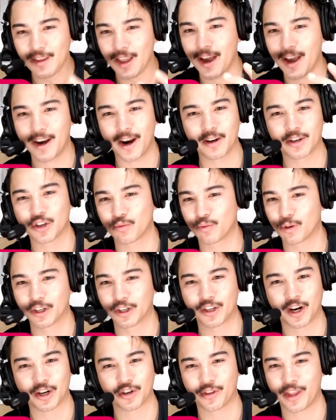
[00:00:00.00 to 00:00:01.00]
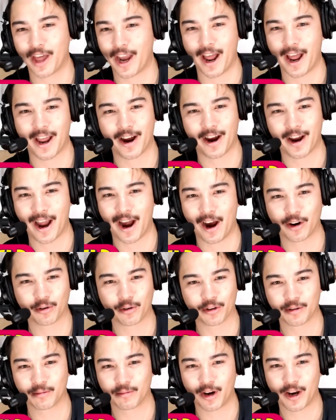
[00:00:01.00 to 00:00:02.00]
And I just want to touch on that A I
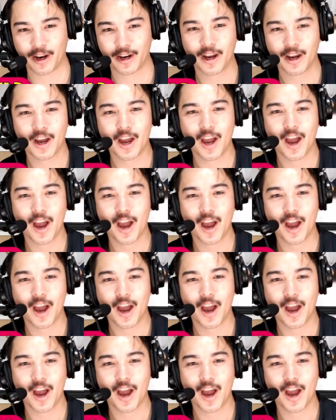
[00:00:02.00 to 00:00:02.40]
algorithm, right?